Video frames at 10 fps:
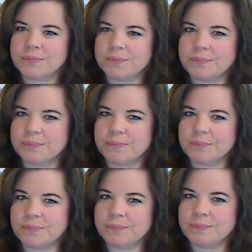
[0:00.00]

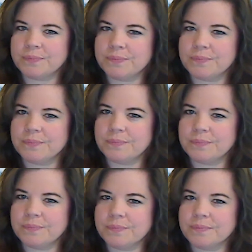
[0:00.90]

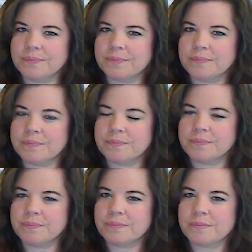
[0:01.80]

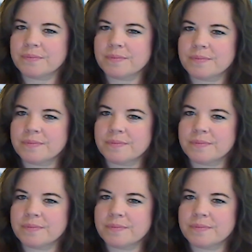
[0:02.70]
No one is speaking in this clip.